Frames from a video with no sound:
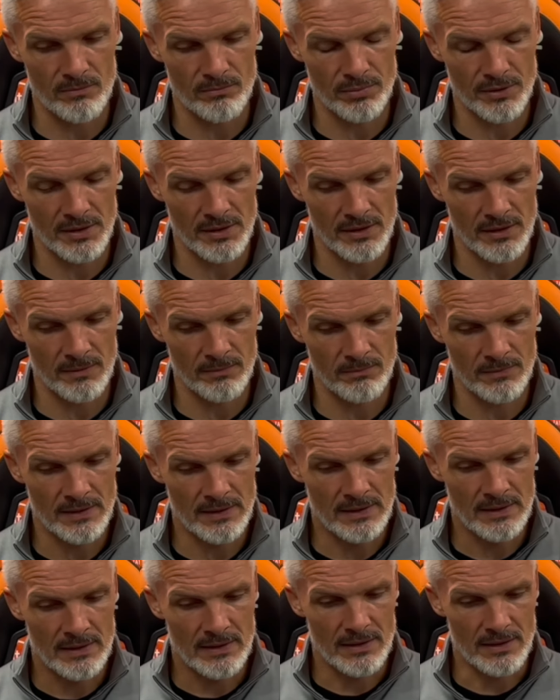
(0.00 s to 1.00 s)
But
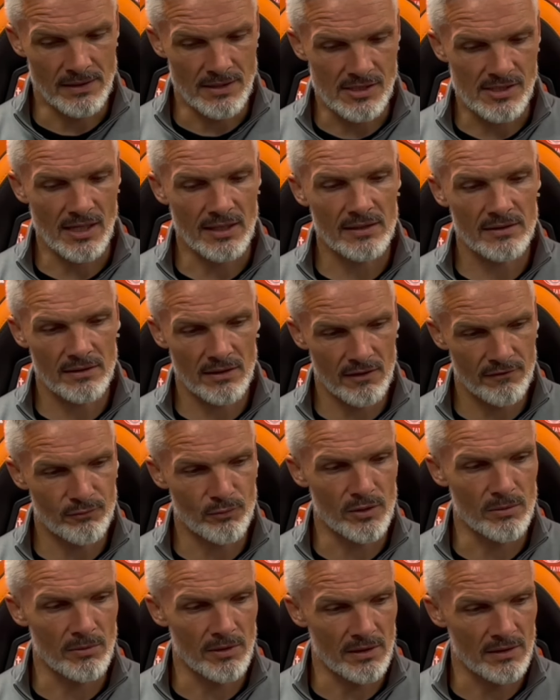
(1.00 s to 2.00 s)
in the second half, we
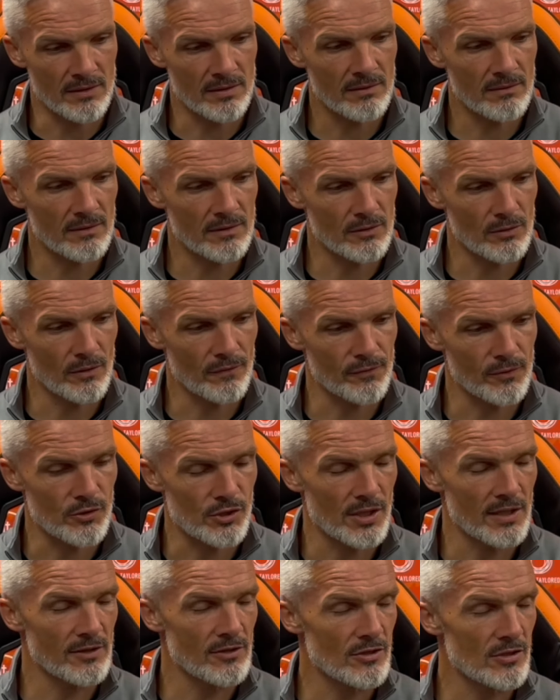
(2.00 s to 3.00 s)
made, you know, a few
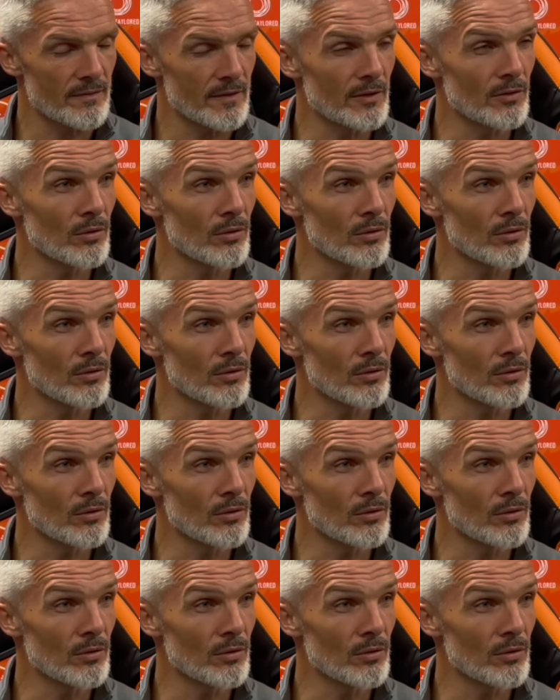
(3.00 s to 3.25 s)
changes of our